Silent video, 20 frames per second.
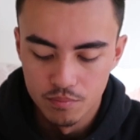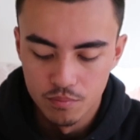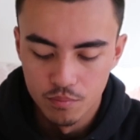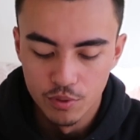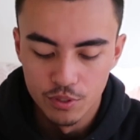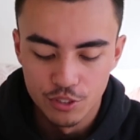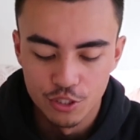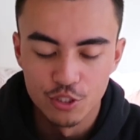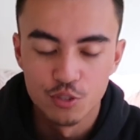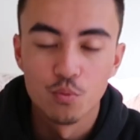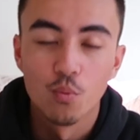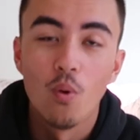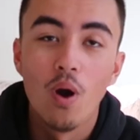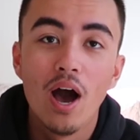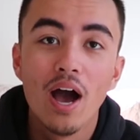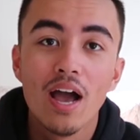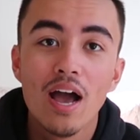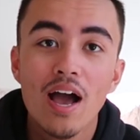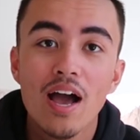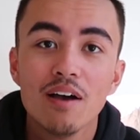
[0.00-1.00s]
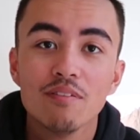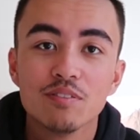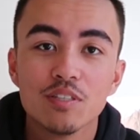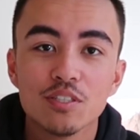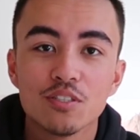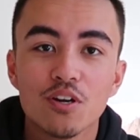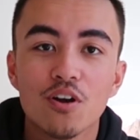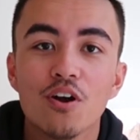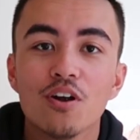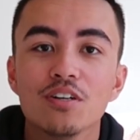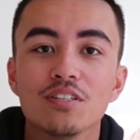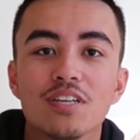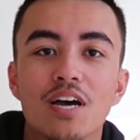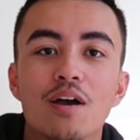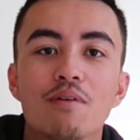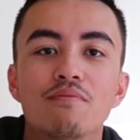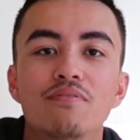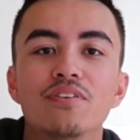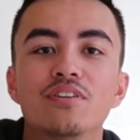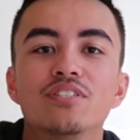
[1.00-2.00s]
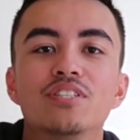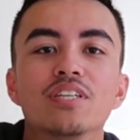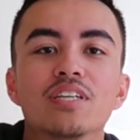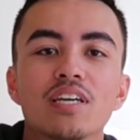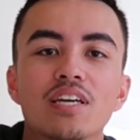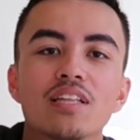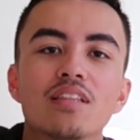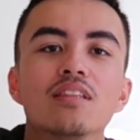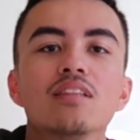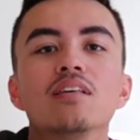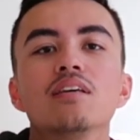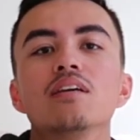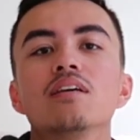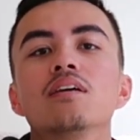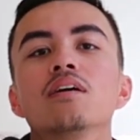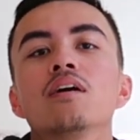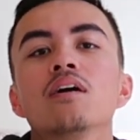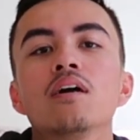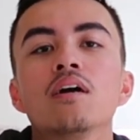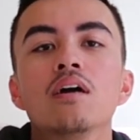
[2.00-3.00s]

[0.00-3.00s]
which is why I have such a hard time fishing in the